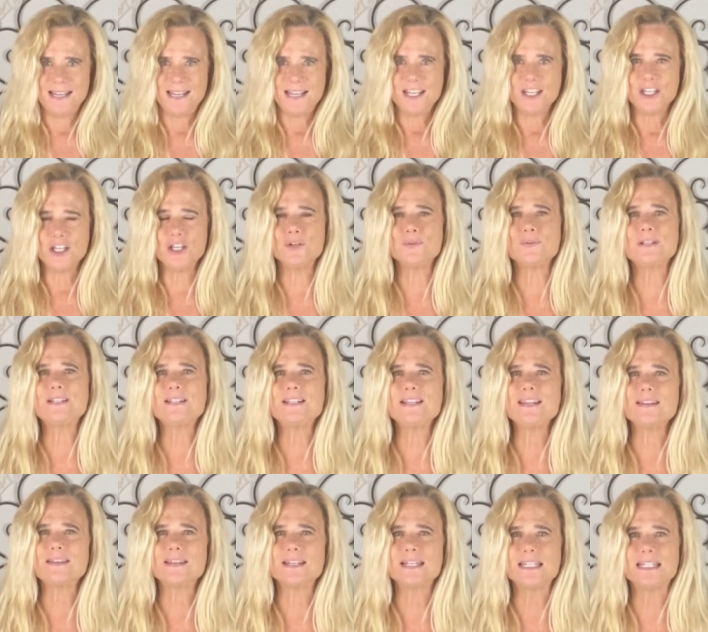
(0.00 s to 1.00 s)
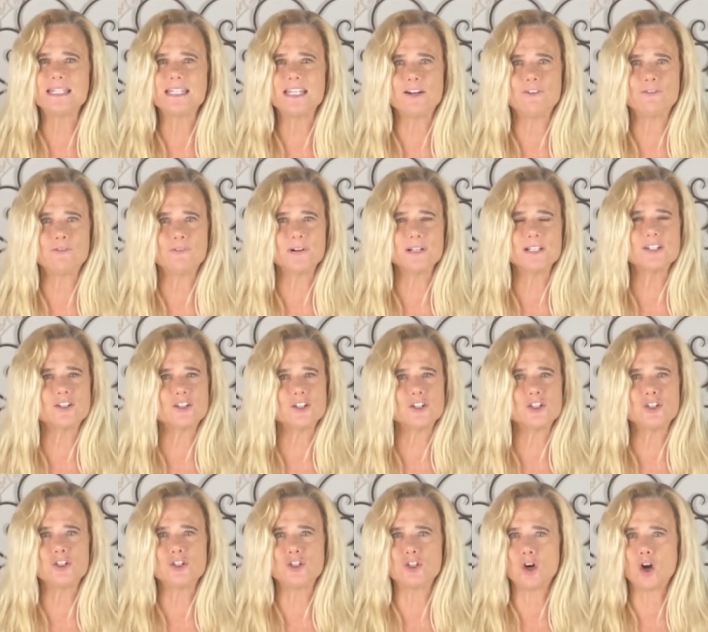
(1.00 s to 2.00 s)
You see the difference, the
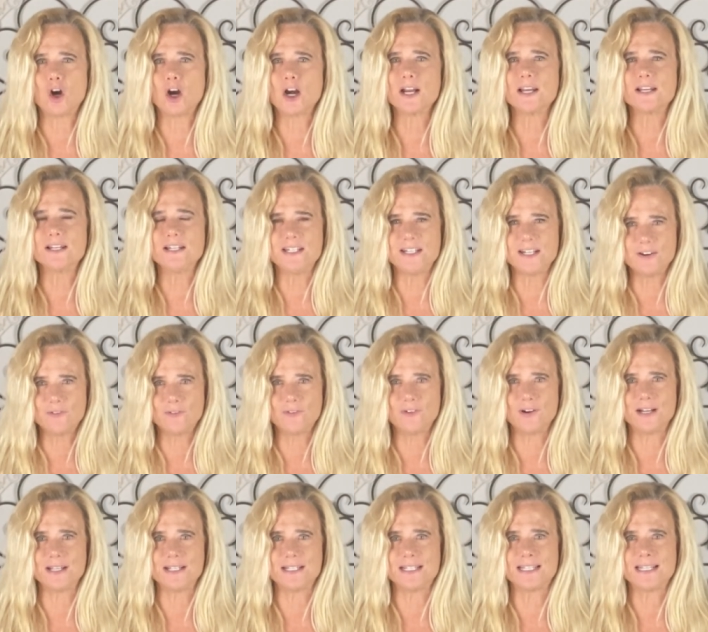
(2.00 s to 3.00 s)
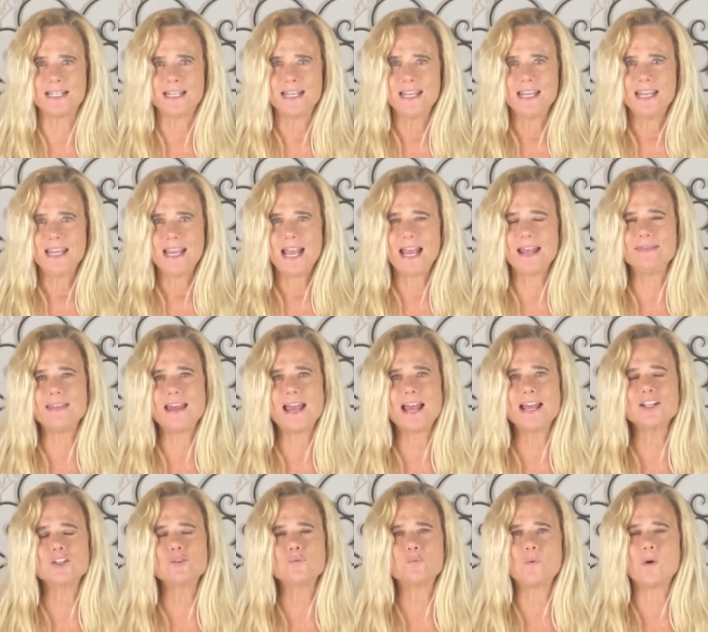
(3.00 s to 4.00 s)
stark difference. And
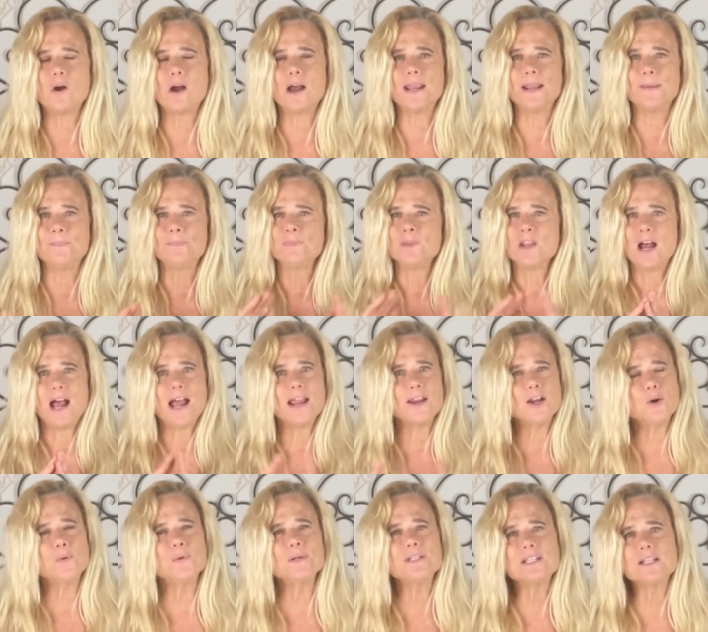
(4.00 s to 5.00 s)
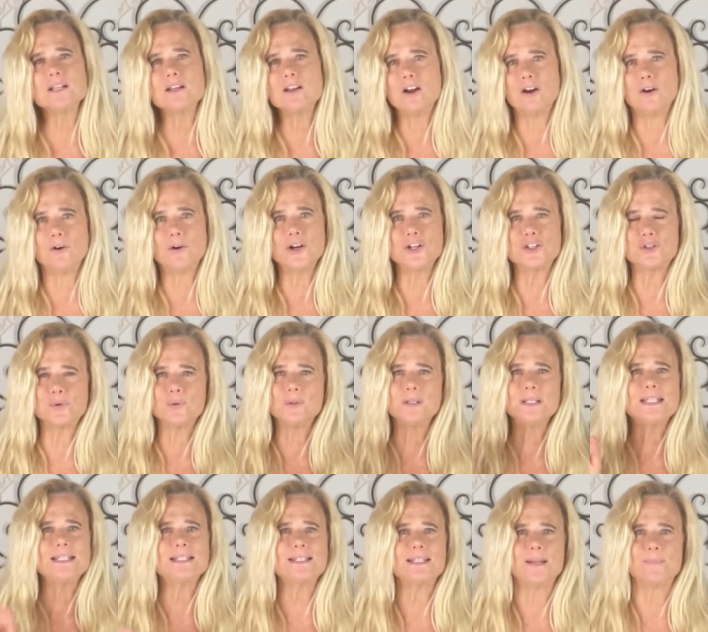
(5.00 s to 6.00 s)
that's why I always encourage you,
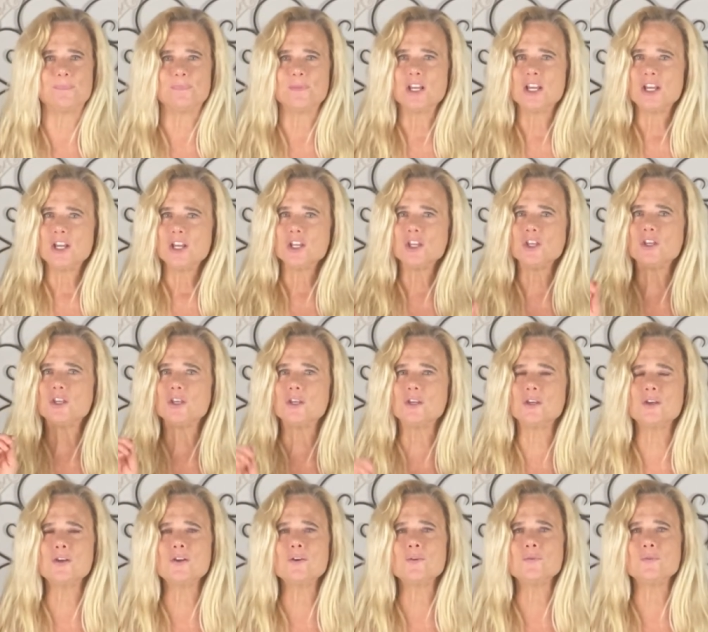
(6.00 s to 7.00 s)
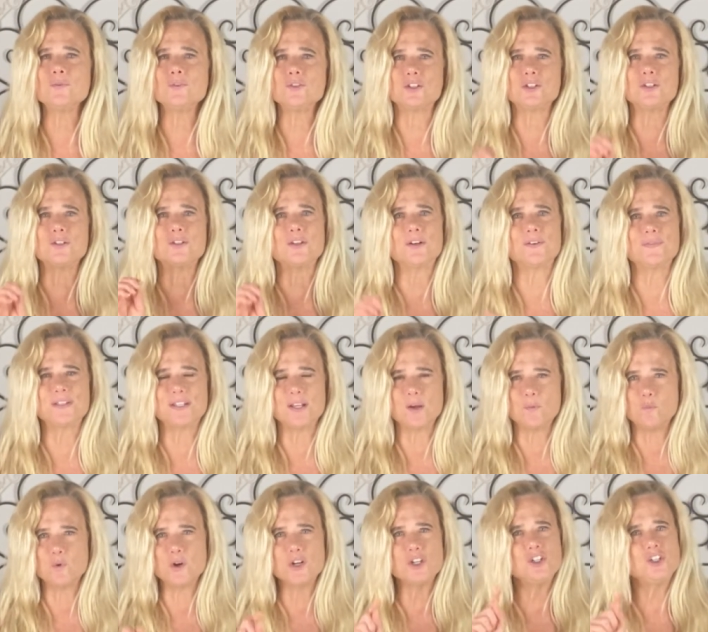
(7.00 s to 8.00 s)
listen, you deserve
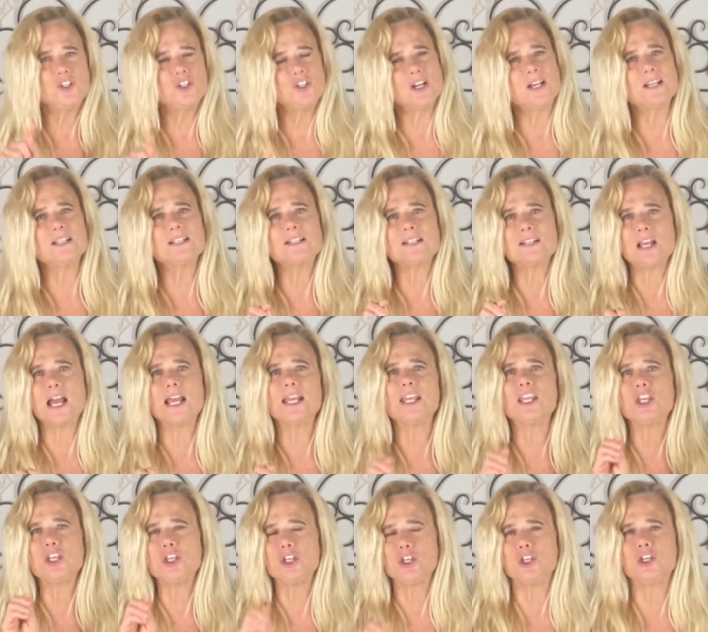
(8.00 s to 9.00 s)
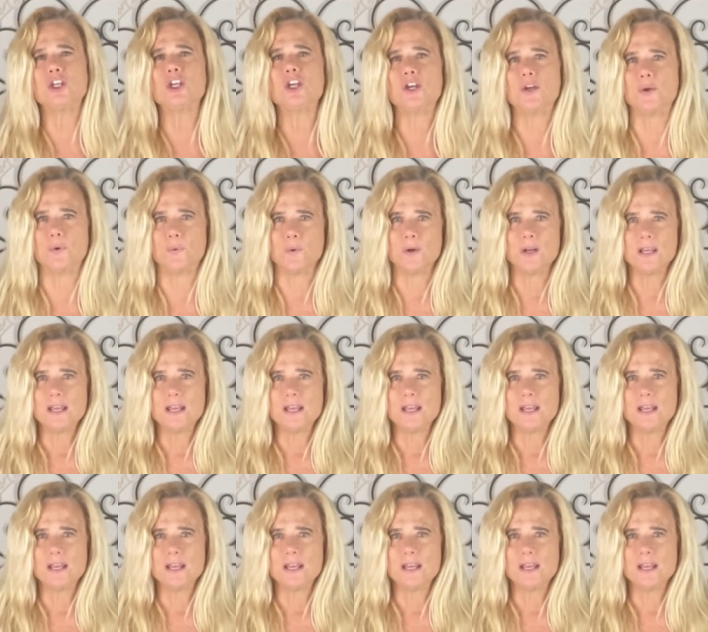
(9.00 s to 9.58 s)
someone just like you,